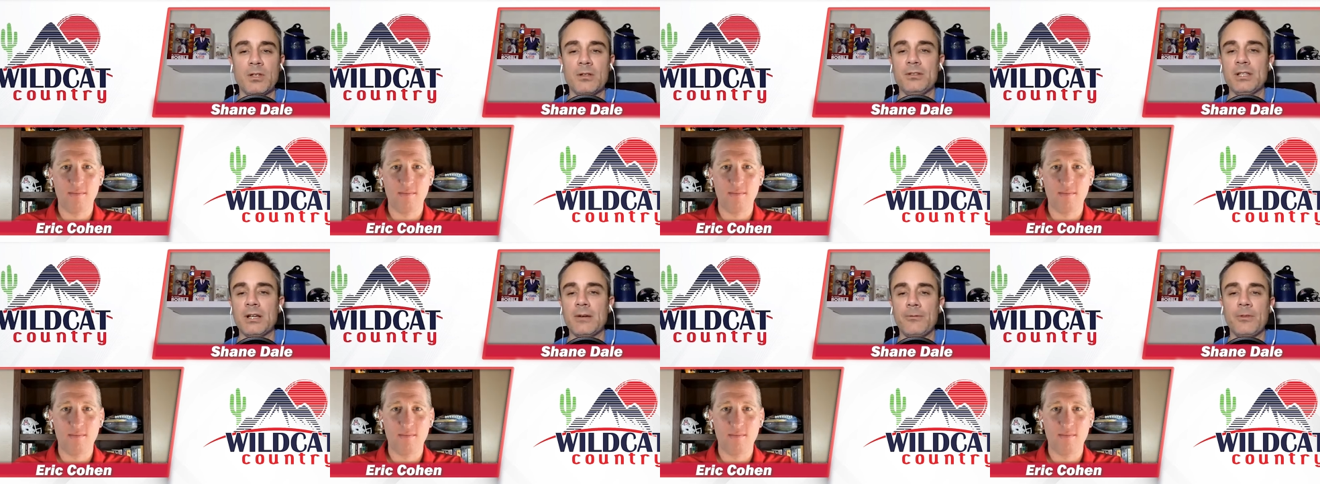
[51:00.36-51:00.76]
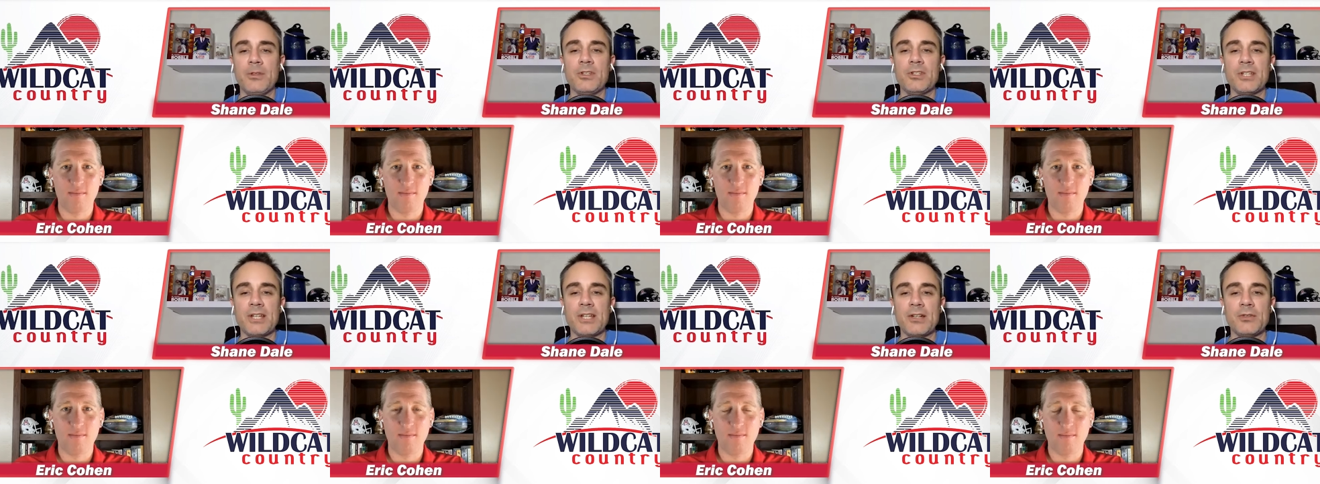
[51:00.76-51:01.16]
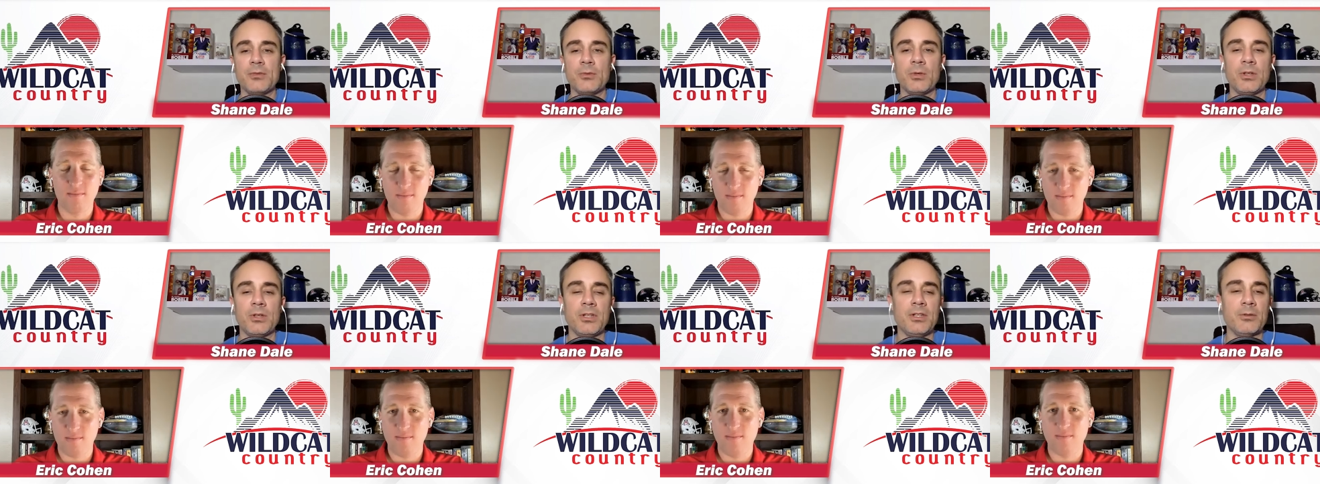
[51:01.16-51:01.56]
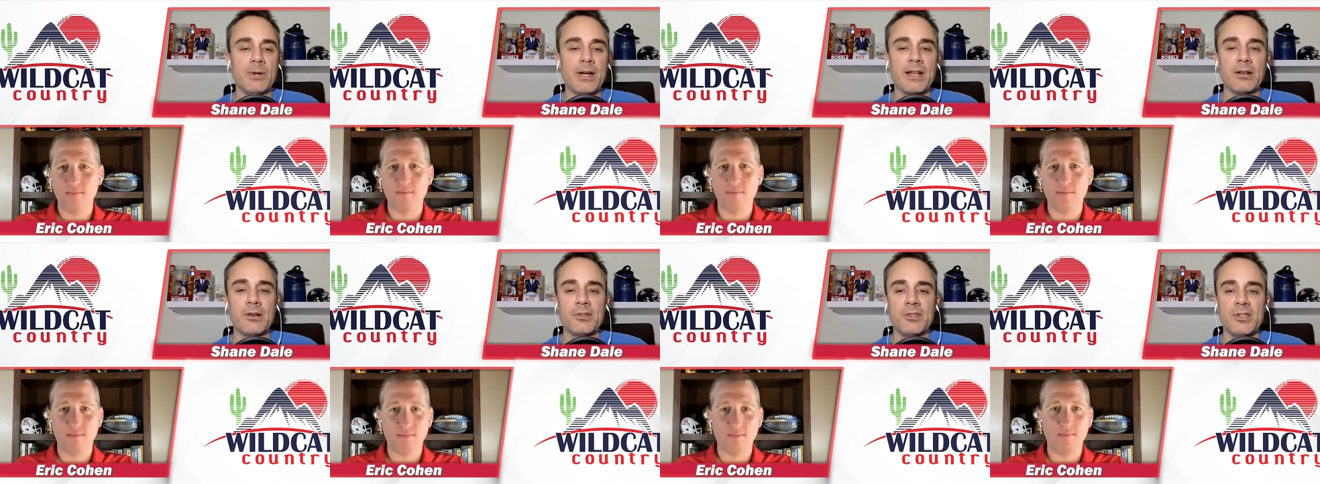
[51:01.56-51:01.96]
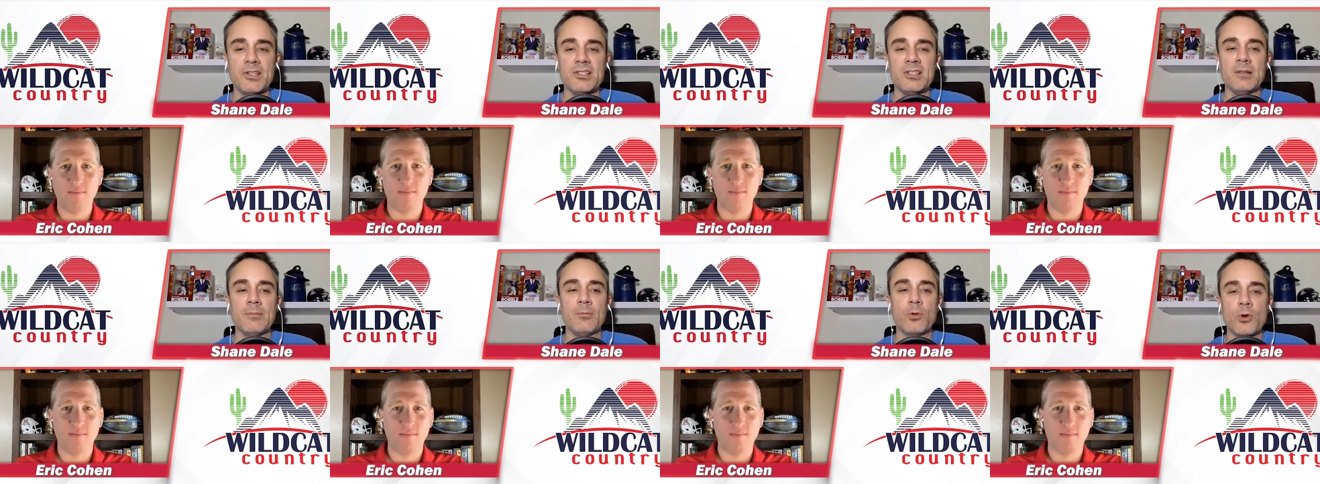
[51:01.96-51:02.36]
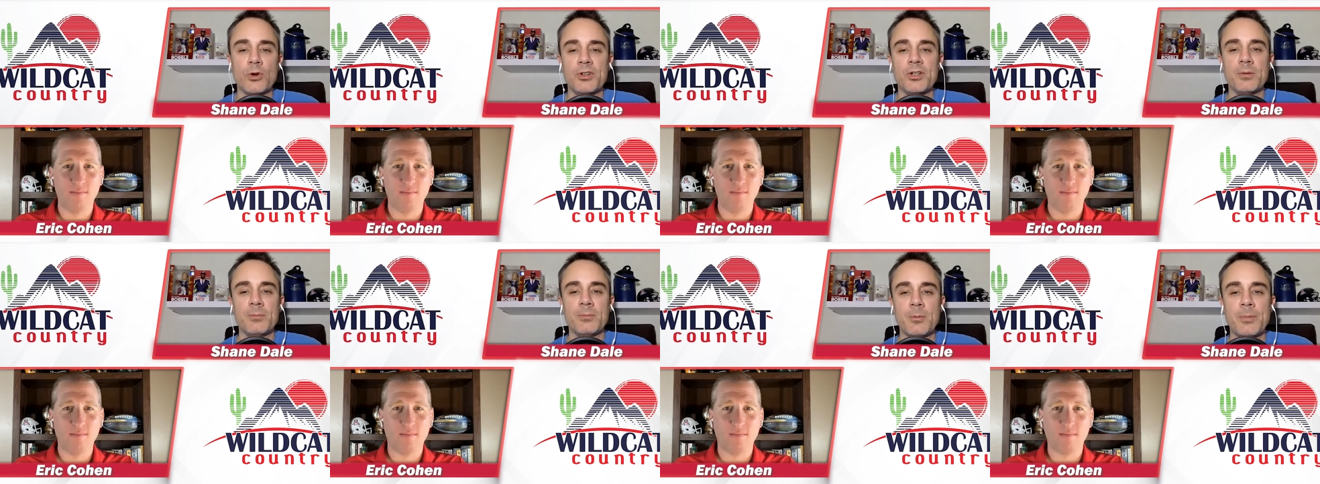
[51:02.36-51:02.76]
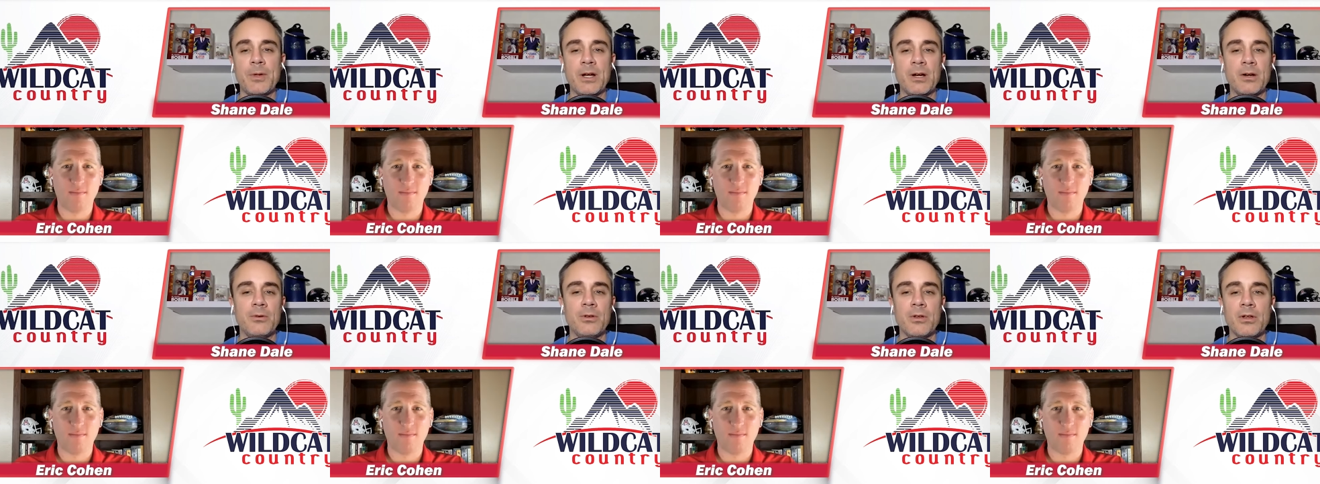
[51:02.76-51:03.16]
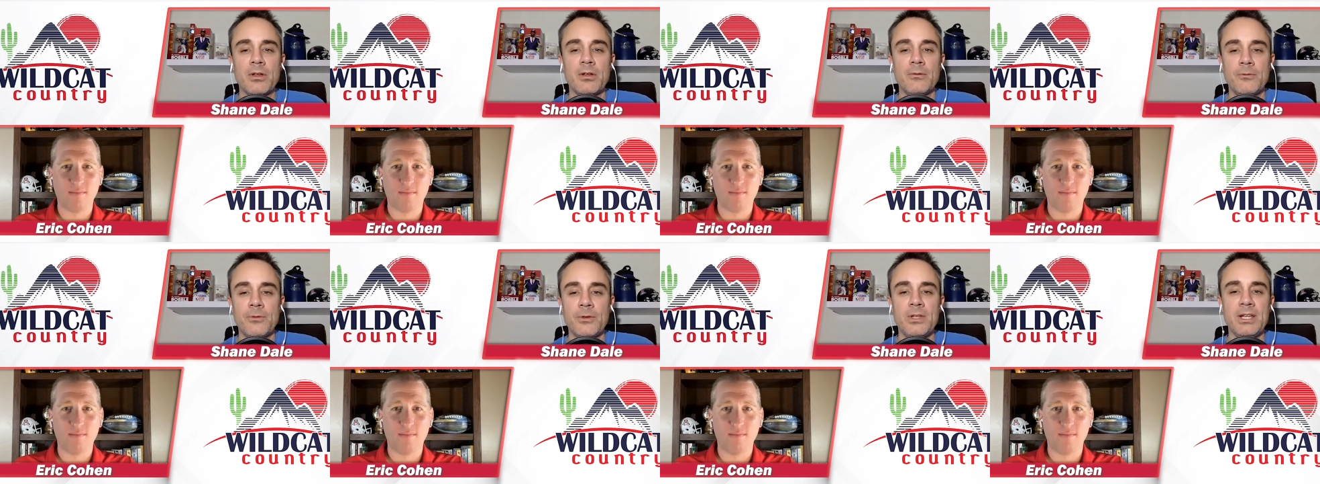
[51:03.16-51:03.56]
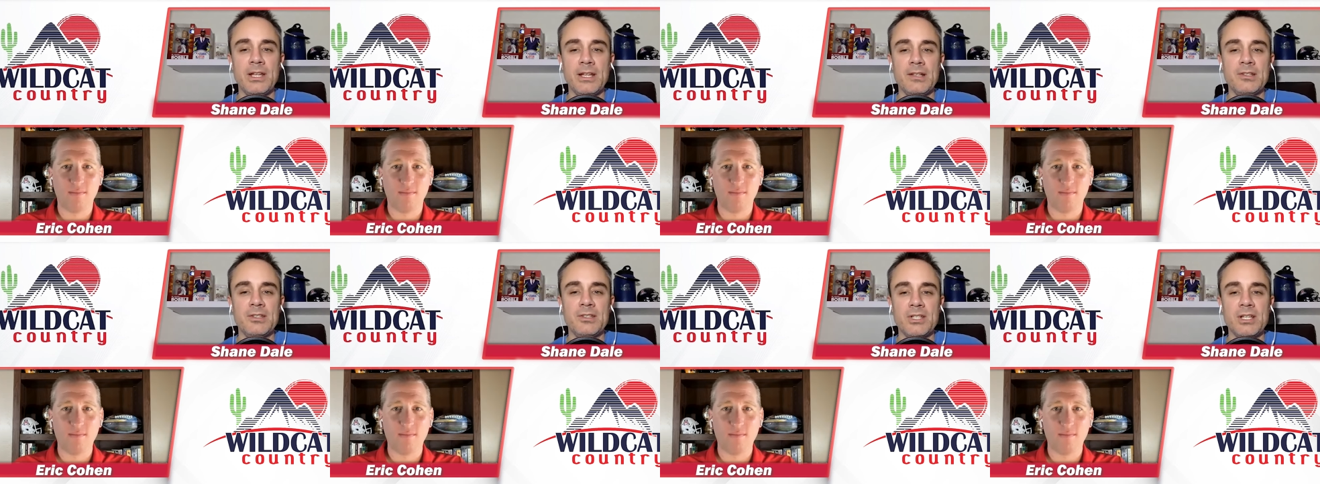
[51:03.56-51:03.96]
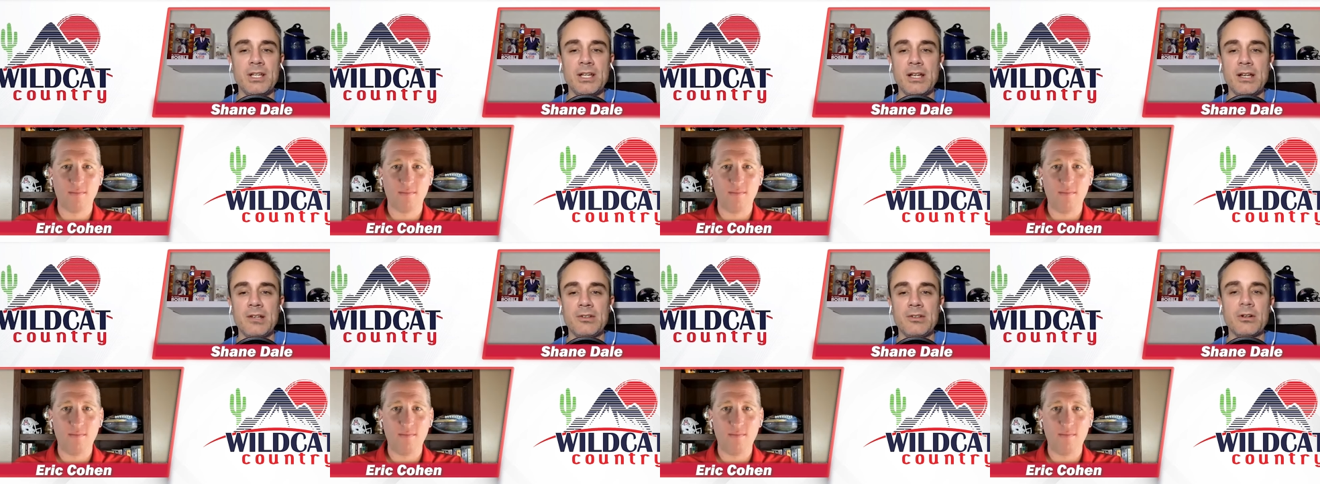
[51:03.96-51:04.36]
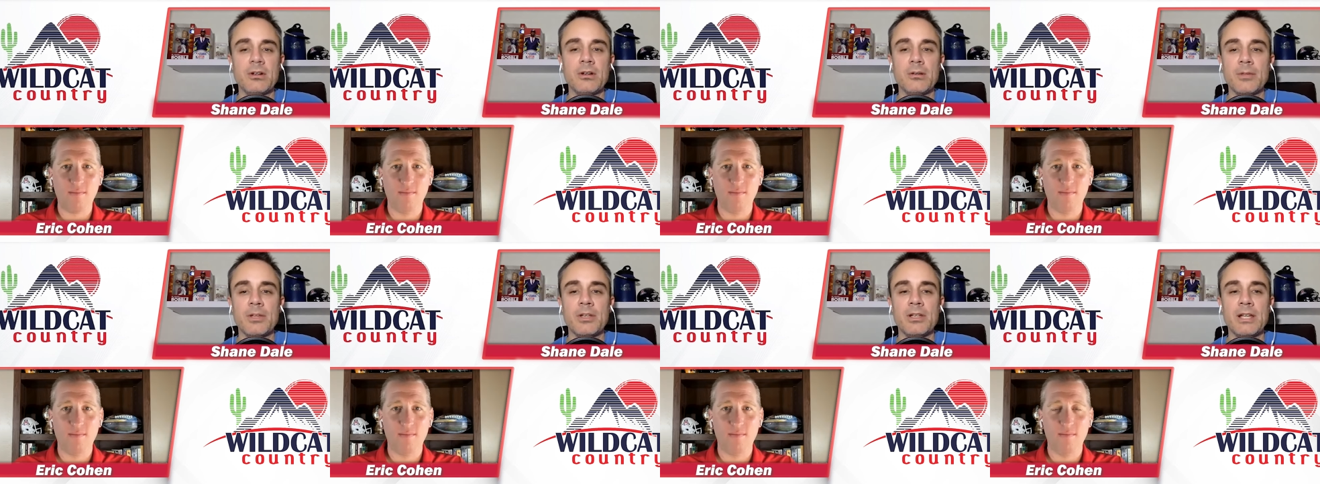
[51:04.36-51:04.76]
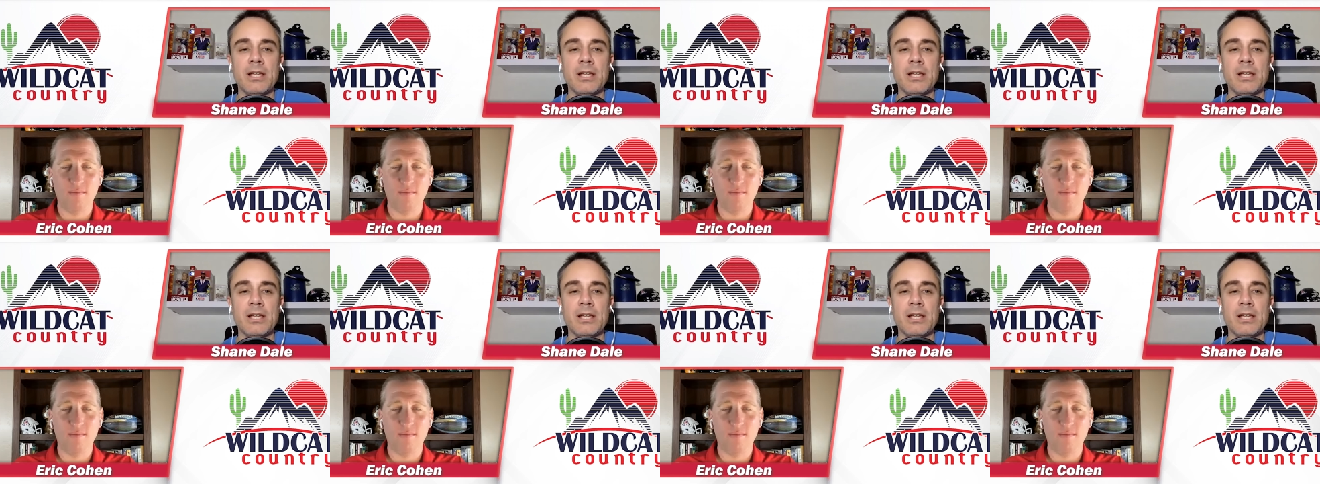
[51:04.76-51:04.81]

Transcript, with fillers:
Speaker 1: the tougher the schedule in the regular season, the more you're prepared for the NCAA tournament.